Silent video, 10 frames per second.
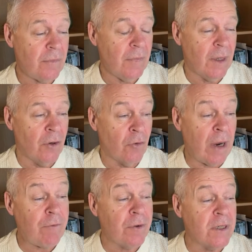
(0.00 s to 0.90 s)

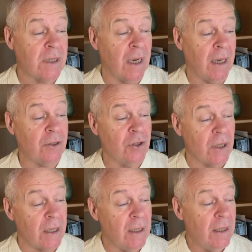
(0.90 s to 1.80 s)
reference it
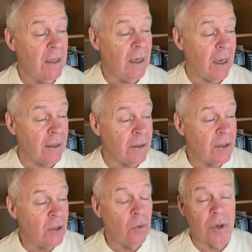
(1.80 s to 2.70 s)
actually, and
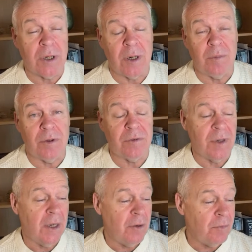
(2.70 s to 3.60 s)
quote a couple of
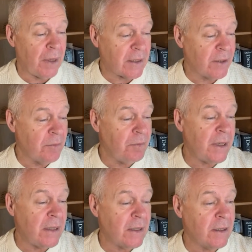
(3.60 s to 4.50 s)
bits and
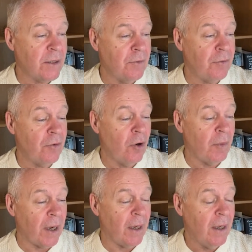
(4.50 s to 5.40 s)
pieces from
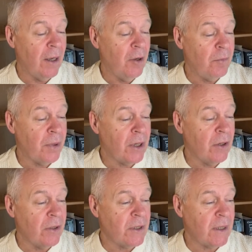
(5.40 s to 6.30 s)
it,
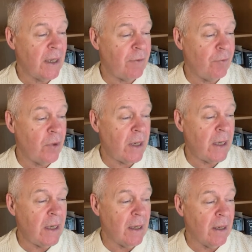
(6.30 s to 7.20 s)
because if
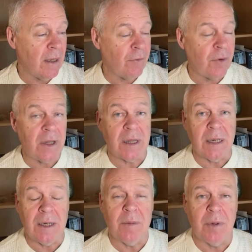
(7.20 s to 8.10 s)
we
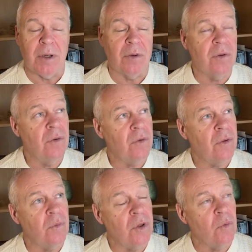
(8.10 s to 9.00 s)
think about
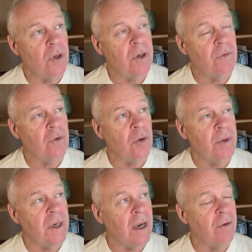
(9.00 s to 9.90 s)
the work of Robert
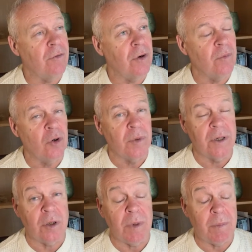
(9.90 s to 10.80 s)
Hare for a moment,
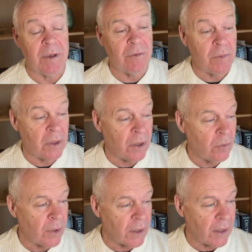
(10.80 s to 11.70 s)
you may be familiar
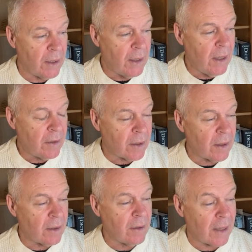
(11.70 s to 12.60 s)
with it.
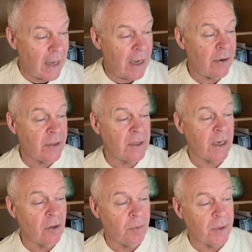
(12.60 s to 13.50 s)
The Hare
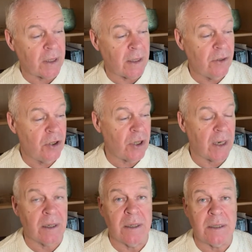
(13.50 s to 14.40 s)
Psychopathy
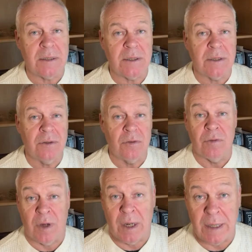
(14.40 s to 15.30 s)
Checklist
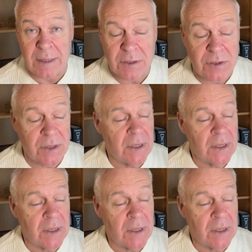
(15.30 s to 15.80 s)
Revised,